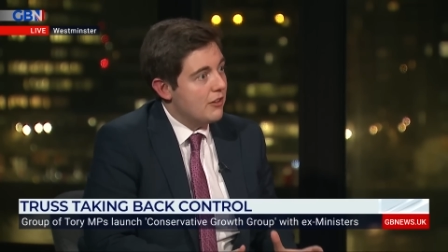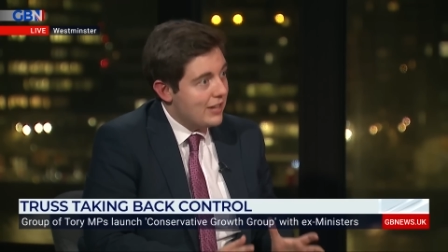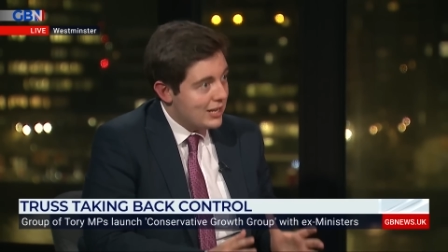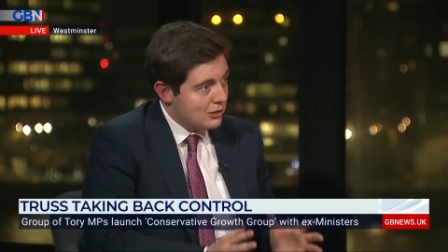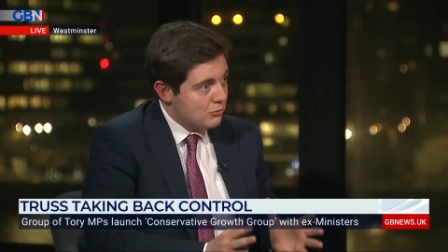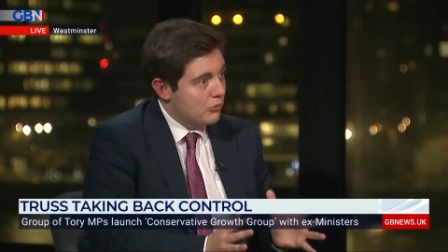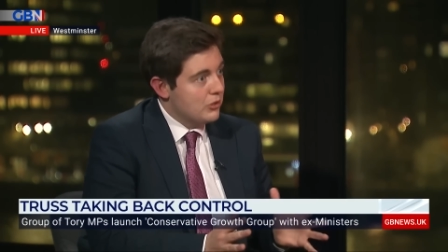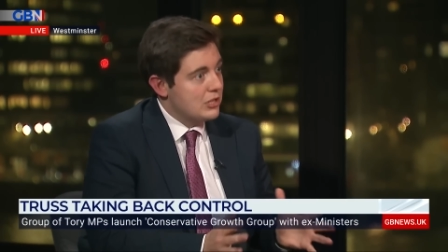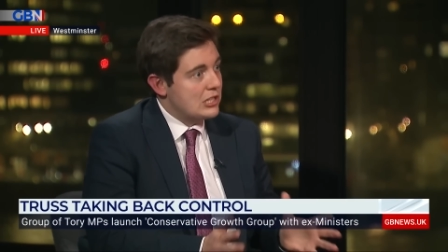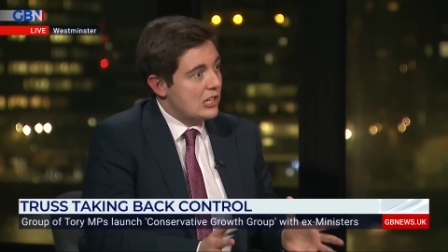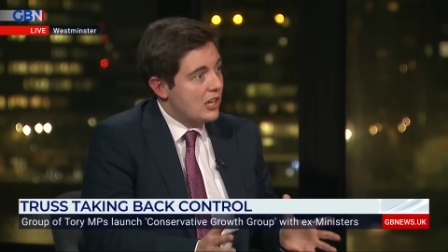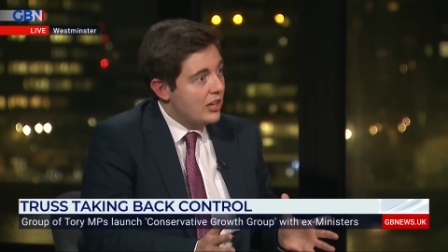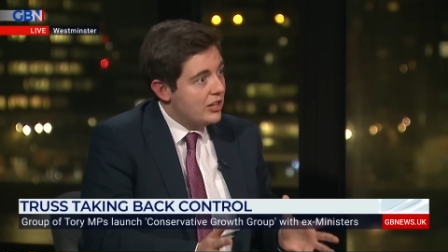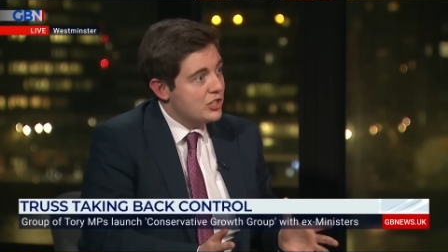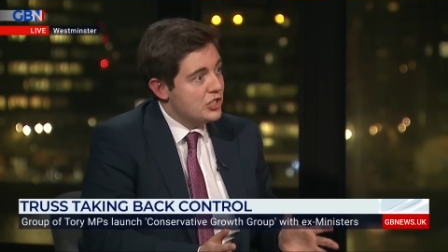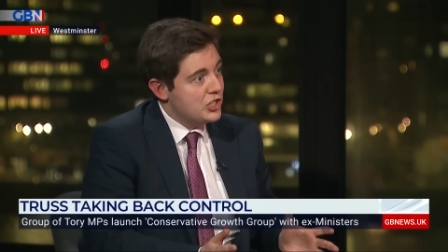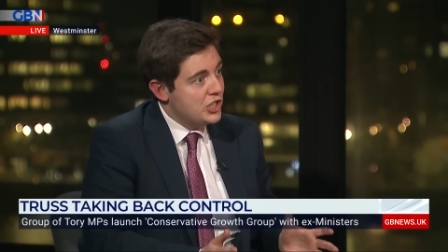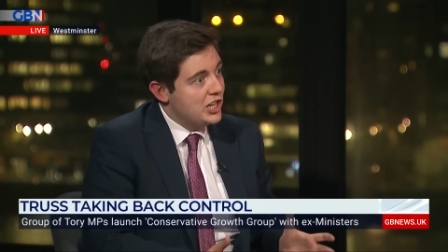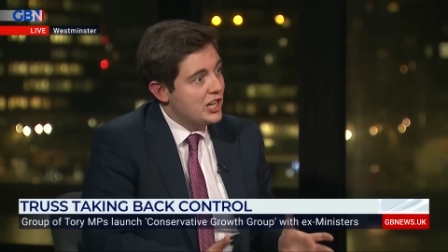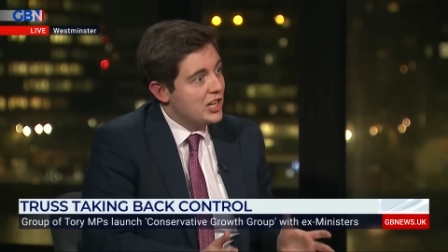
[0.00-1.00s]
That's what this
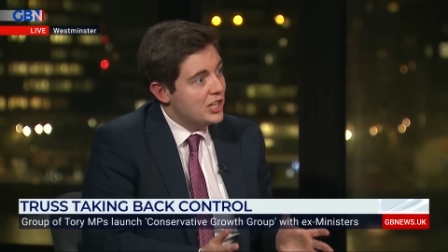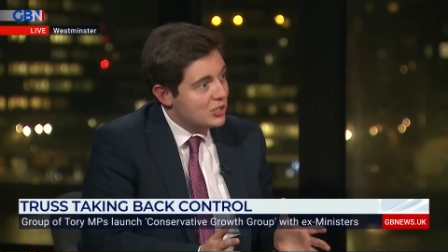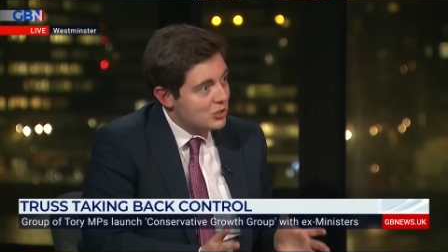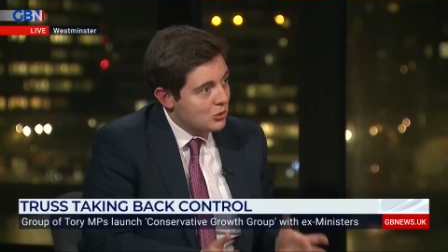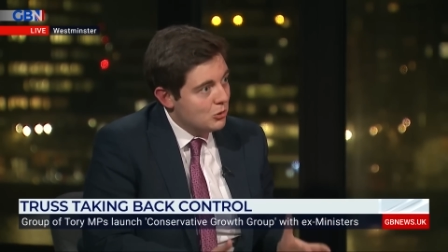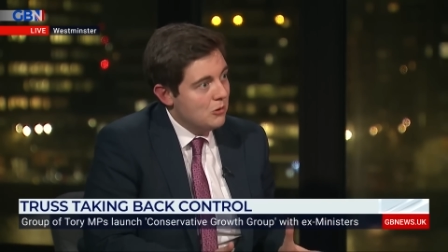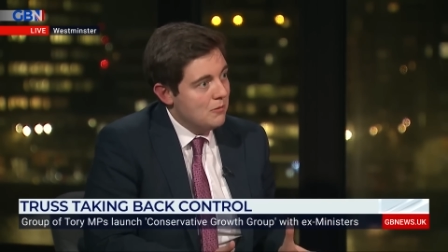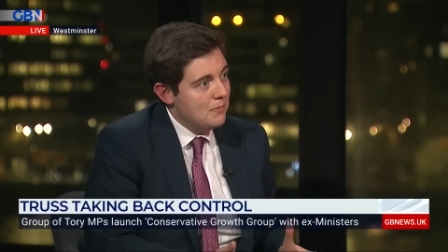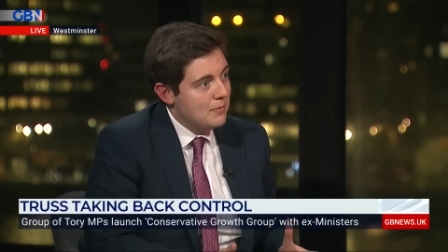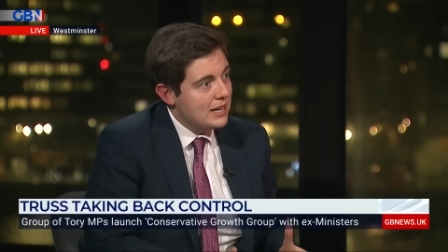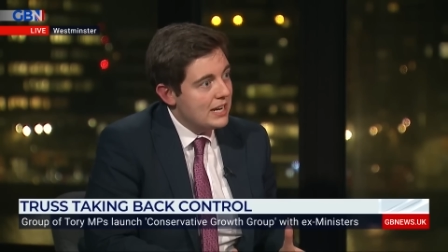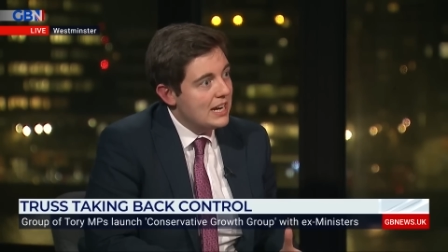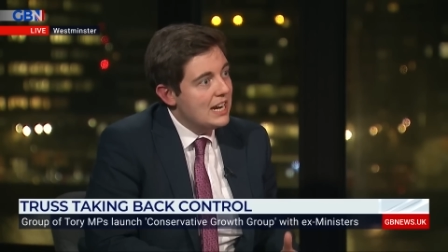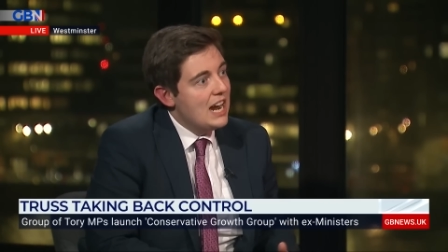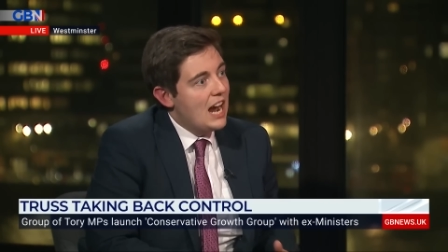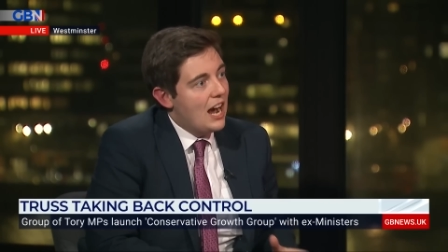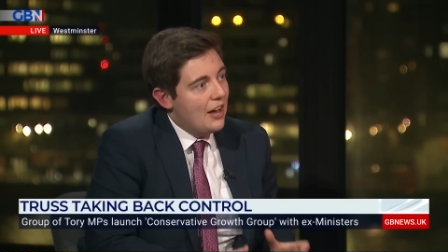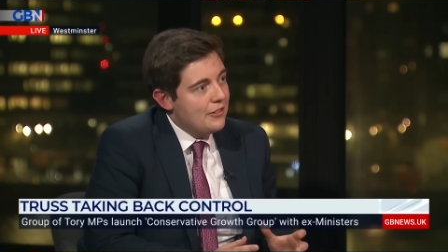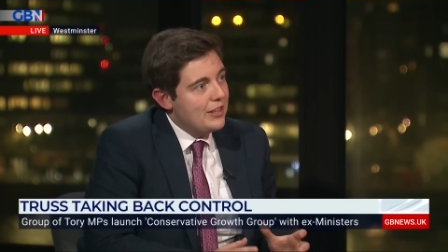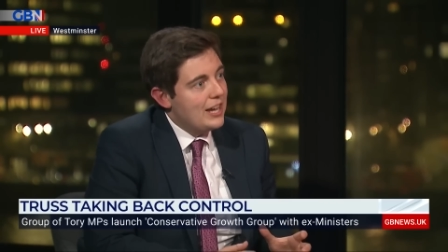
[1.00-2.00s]
last year has taught me,
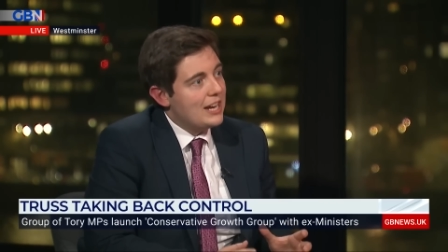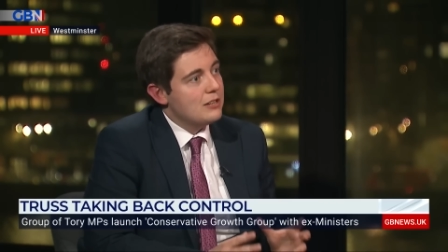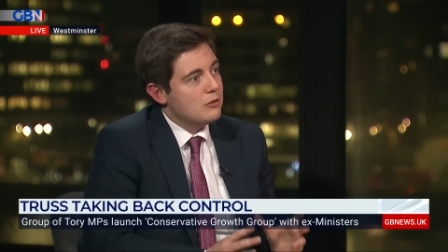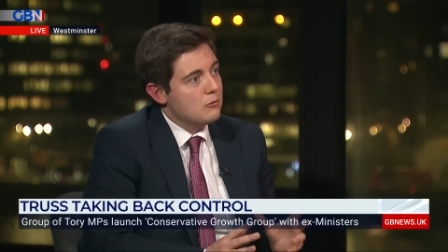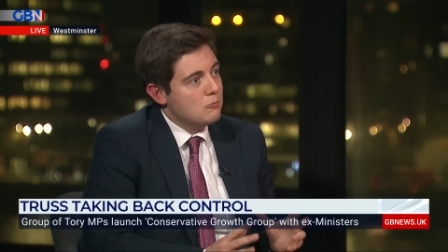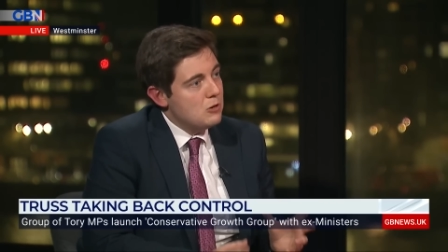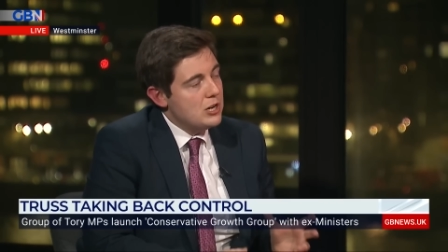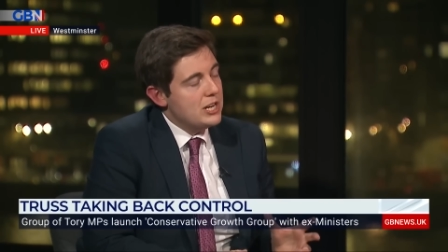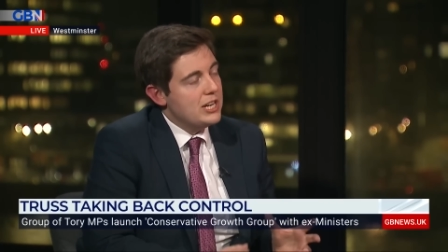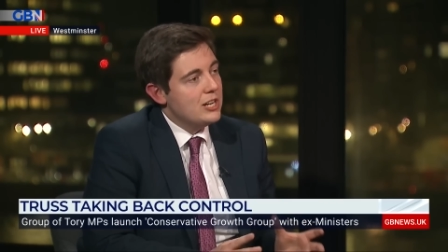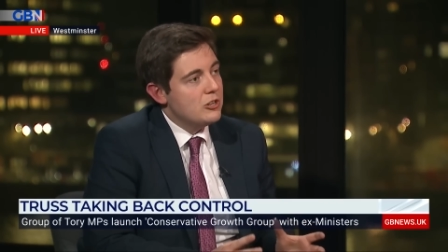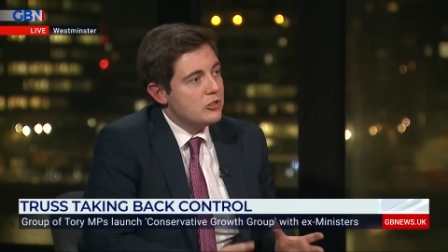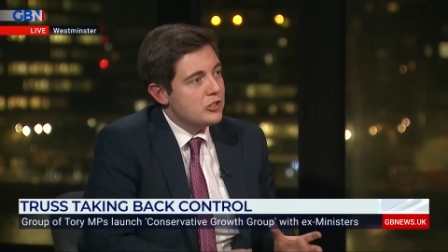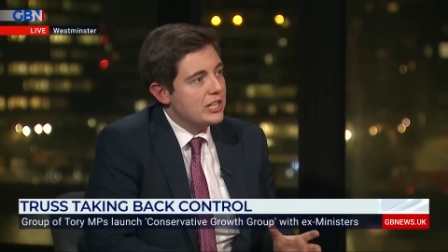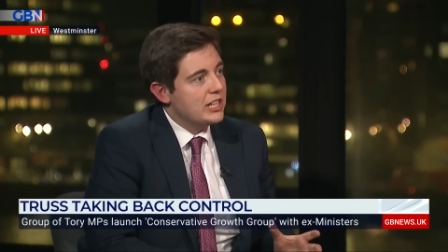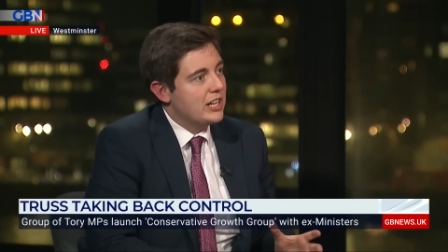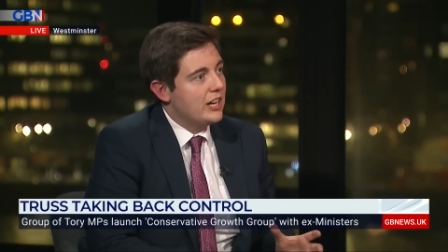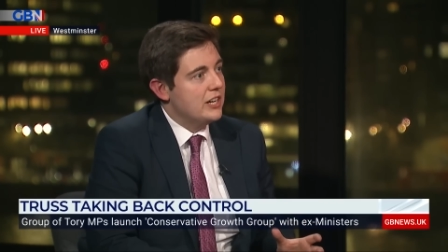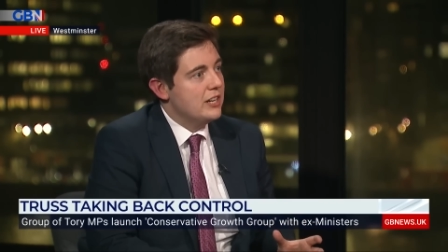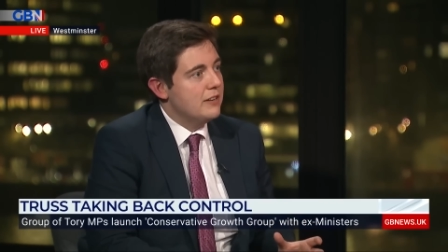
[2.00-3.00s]
yeah. and that is a really
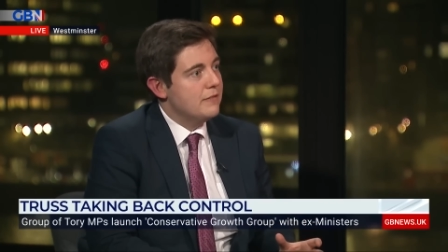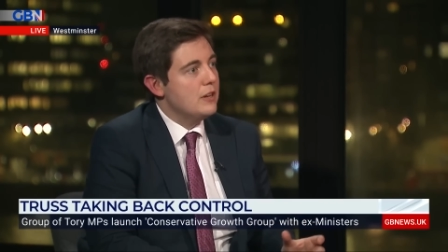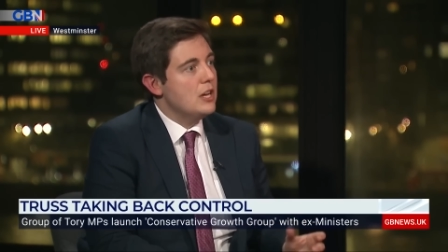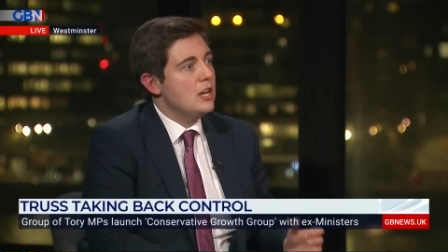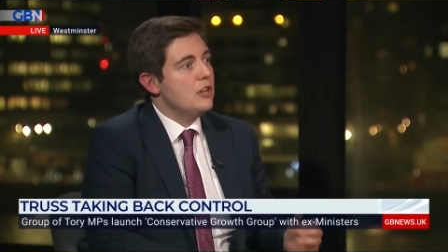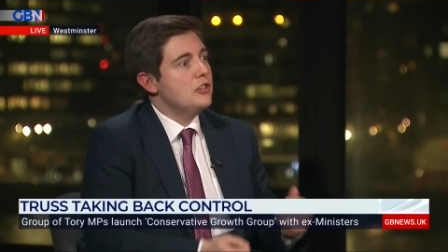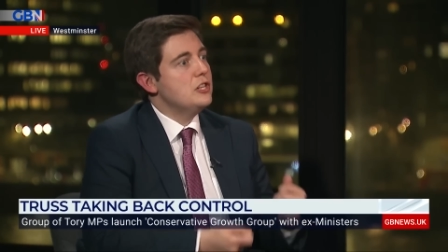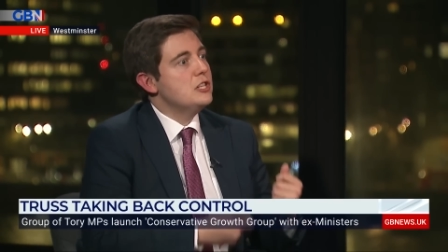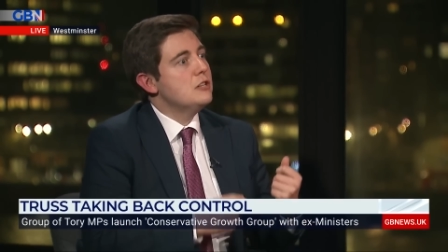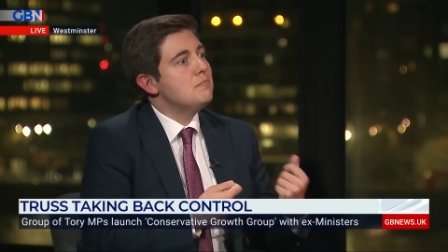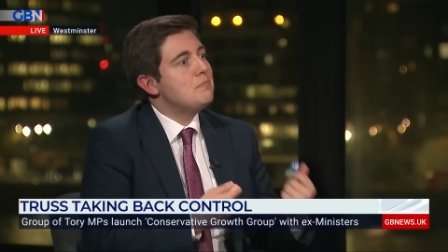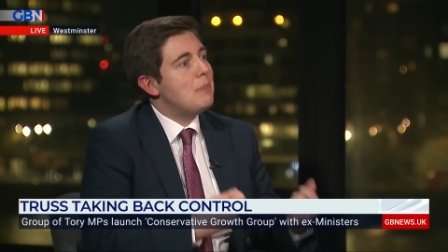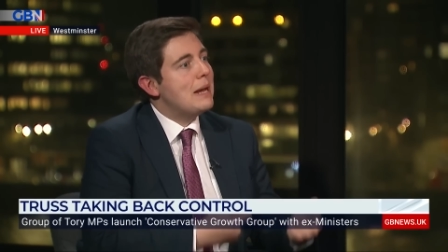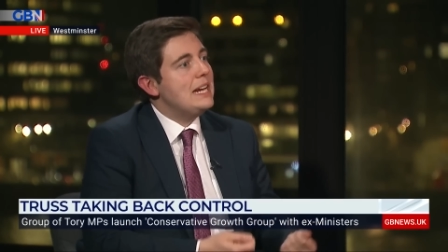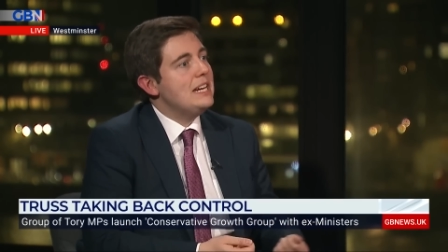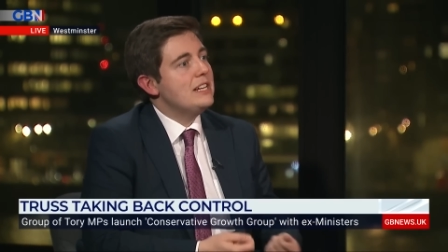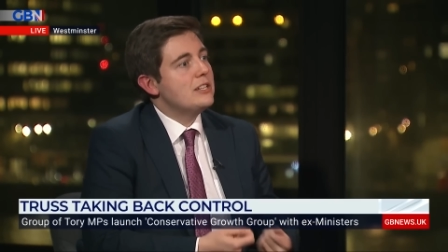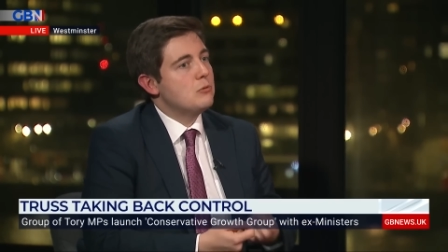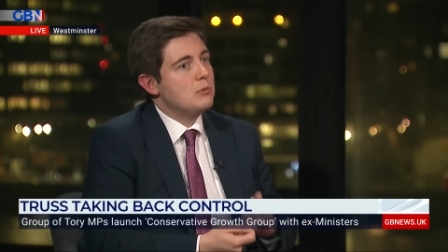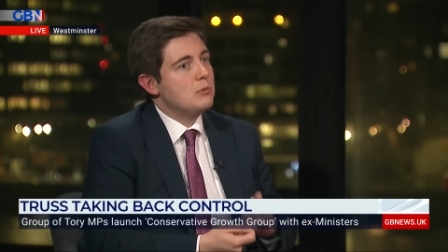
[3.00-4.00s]
interesting kind of the debates